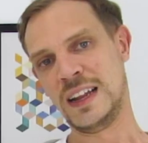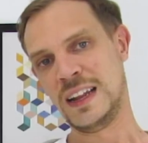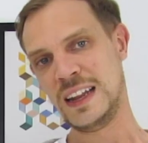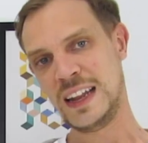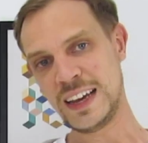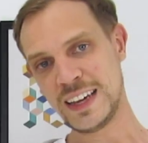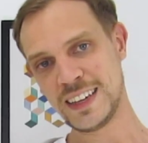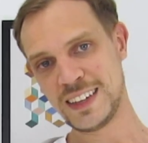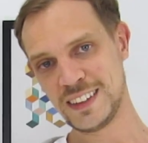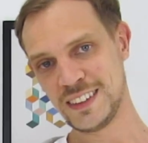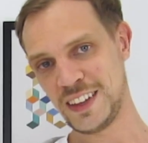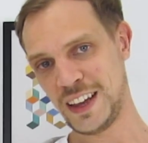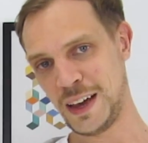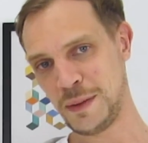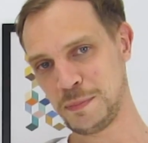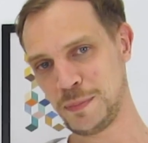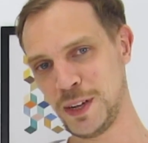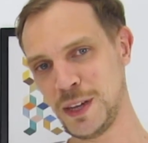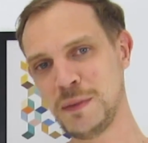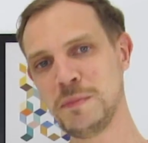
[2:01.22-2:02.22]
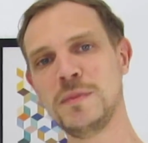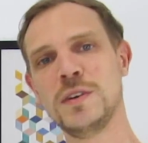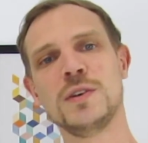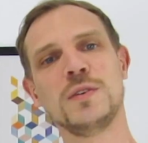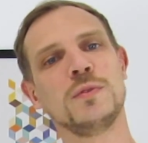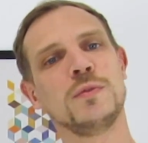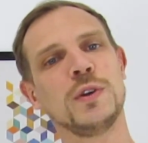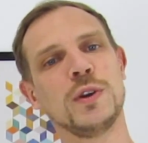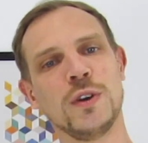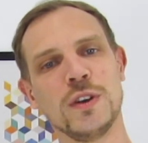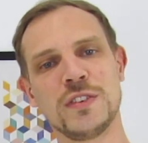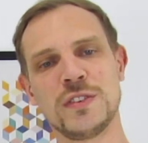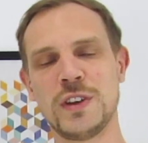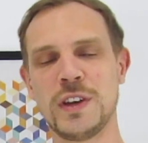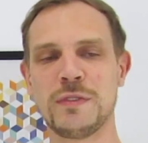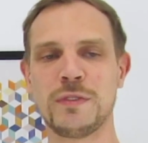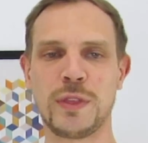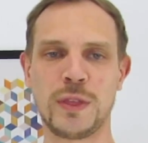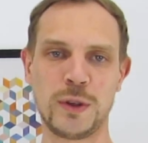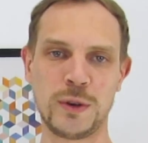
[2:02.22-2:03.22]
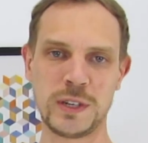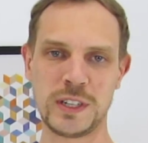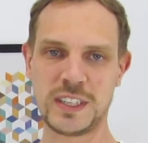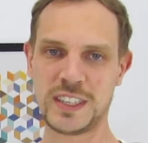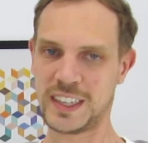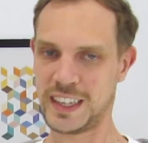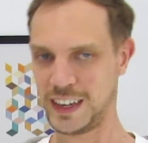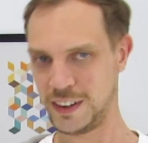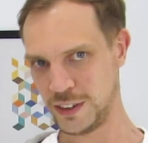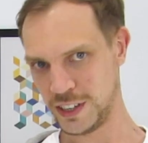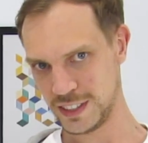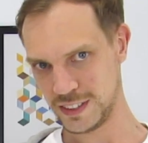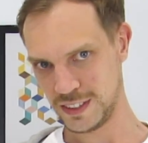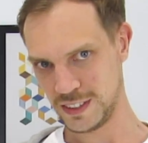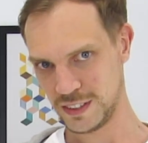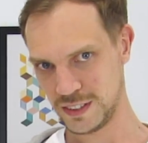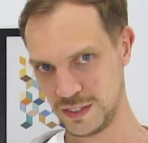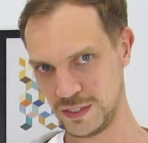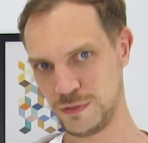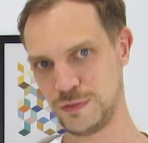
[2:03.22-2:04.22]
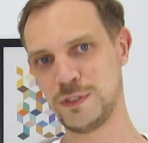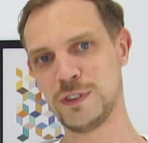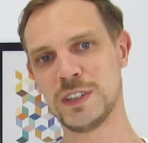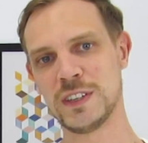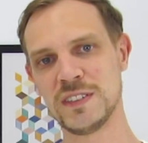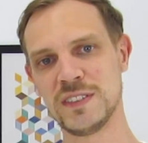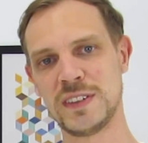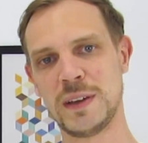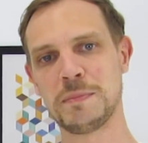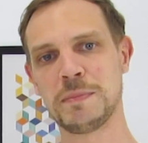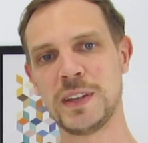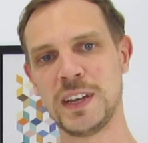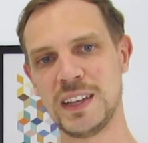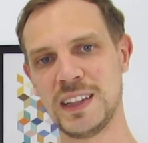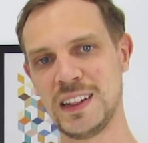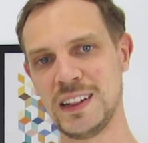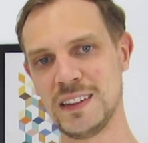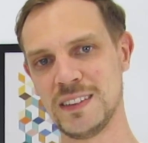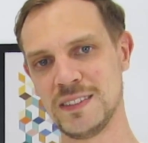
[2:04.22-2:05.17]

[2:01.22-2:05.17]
Like in the app name, we also have 30 characters for the subtitle.